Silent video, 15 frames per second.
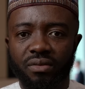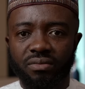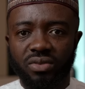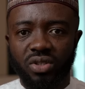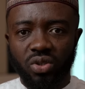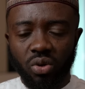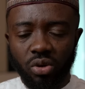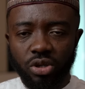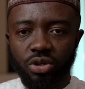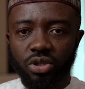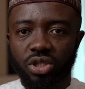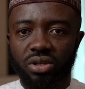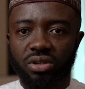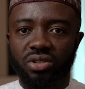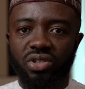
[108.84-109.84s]

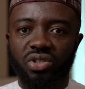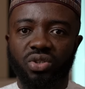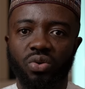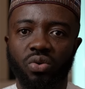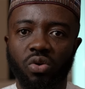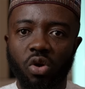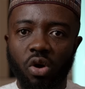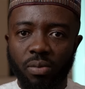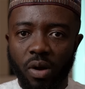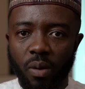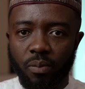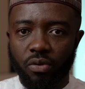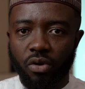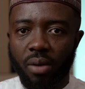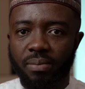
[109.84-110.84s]
solutions to global
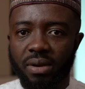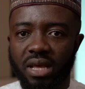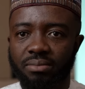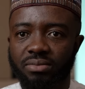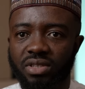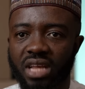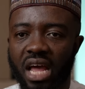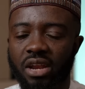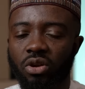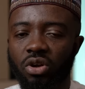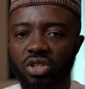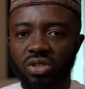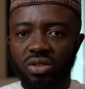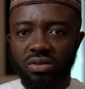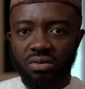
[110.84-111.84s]
problems and
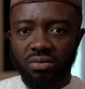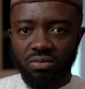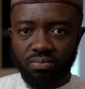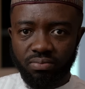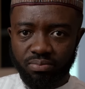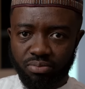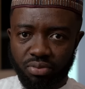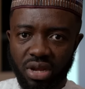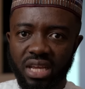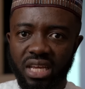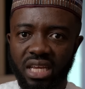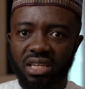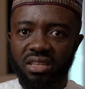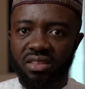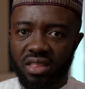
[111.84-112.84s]
not
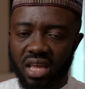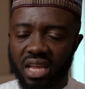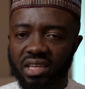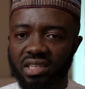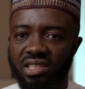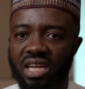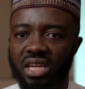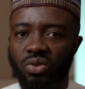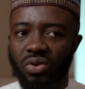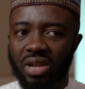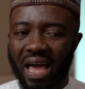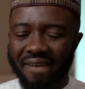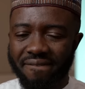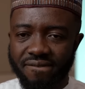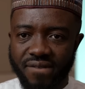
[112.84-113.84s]
bringing things that will
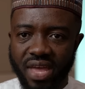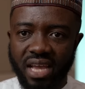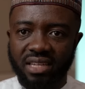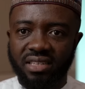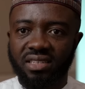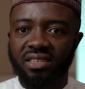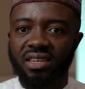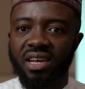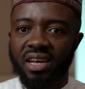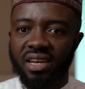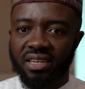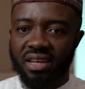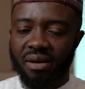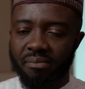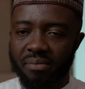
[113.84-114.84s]
affect the